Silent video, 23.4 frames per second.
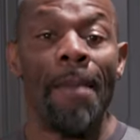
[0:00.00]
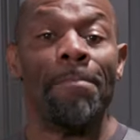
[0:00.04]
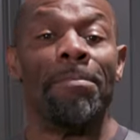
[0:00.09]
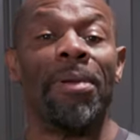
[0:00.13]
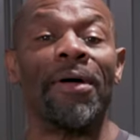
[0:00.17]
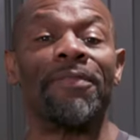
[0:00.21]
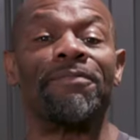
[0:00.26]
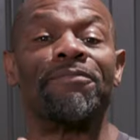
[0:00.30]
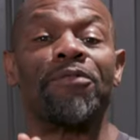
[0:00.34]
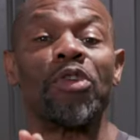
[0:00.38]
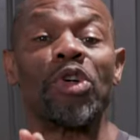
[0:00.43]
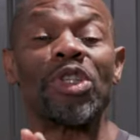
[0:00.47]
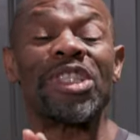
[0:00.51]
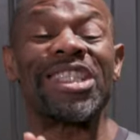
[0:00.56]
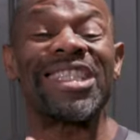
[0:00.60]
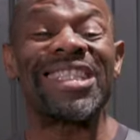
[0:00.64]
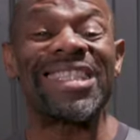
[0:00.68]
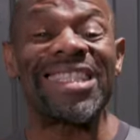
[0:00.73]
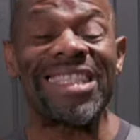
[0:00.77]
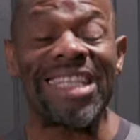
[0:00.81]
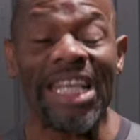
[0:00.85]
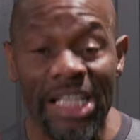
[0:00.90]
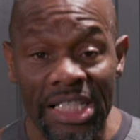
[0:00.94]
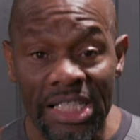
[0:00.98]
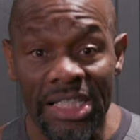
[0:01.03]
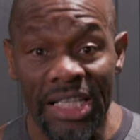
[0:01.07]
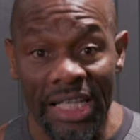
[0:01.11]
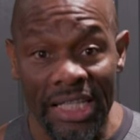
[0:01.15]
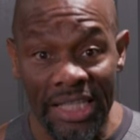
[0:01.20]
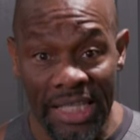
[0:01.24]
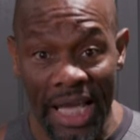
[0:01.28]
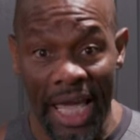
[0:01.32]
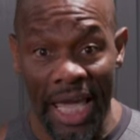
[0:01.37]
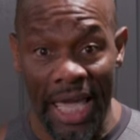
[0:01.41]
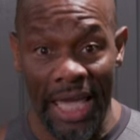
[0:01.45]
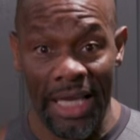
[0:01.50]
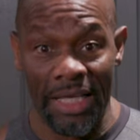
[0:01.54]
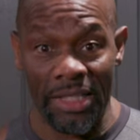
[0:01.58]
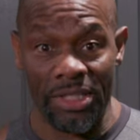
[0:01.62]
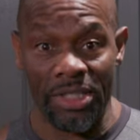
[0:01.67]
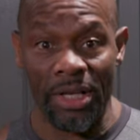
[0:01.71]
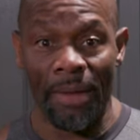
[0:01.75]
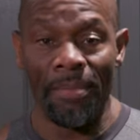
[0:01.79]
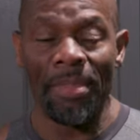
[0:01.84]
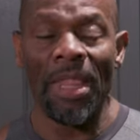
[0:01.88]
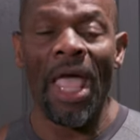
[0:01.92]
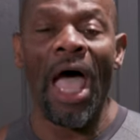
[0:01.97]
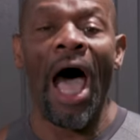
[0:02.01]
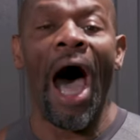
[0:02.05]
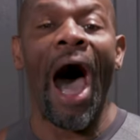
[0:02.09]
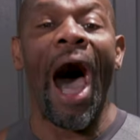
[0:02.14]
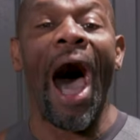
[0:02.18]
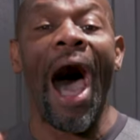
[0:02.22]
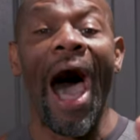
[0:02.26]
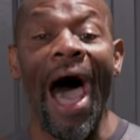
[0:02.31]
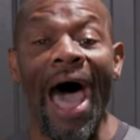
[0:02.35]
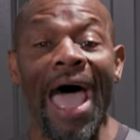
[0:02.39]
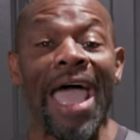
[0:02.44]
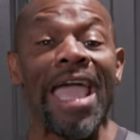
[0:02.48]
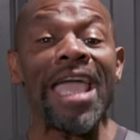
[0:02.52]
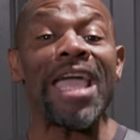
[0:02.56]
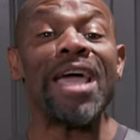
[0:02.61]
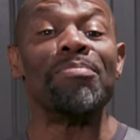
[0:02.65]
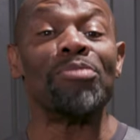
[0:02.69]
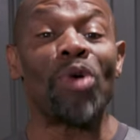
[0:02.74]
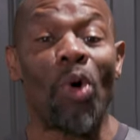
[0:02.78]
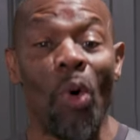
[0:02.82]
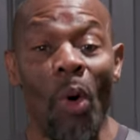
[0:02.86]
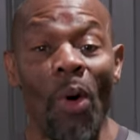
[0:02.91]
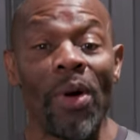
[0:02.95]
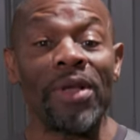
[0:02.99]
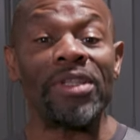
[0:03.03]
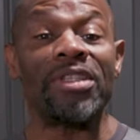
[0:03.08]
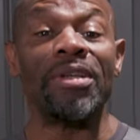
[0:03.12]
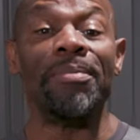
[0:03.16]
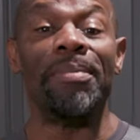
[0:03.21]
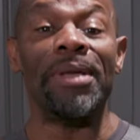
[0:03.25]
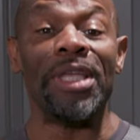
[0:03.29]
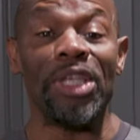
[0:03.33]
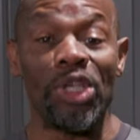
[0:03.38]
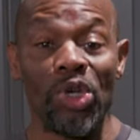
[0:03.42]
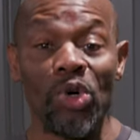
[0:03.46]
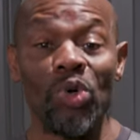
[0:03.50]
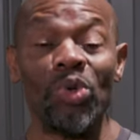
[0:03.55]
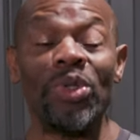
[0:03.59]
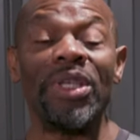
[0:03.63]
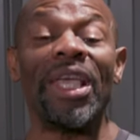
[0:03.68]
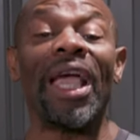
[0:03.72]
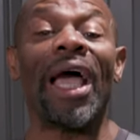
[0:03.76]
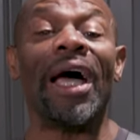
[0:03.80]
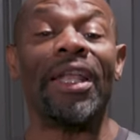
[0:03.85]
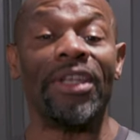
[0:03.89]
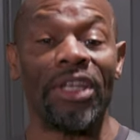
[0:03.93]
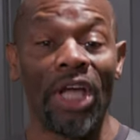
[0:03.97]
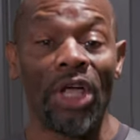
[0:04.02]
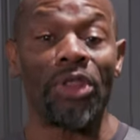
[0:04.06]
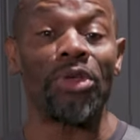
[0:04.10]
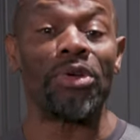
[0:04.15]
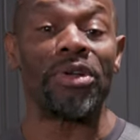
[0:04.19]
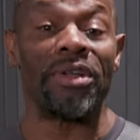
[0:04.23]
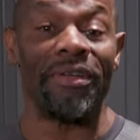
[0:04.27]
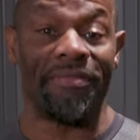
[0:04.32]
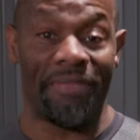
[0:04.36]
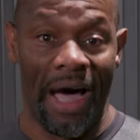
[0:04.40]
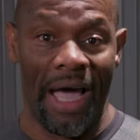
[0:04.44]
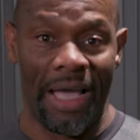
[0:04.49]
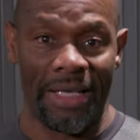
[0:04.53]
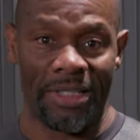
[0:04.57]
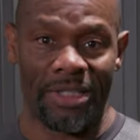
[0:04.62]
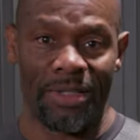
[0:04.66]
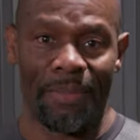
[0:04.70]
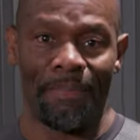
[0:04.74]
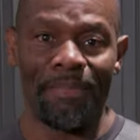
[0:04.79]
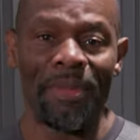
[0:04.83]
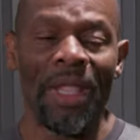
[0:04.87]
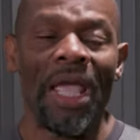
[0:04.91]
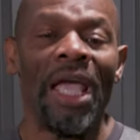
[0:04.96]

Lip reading: But for 60 days, I am going to be using another device.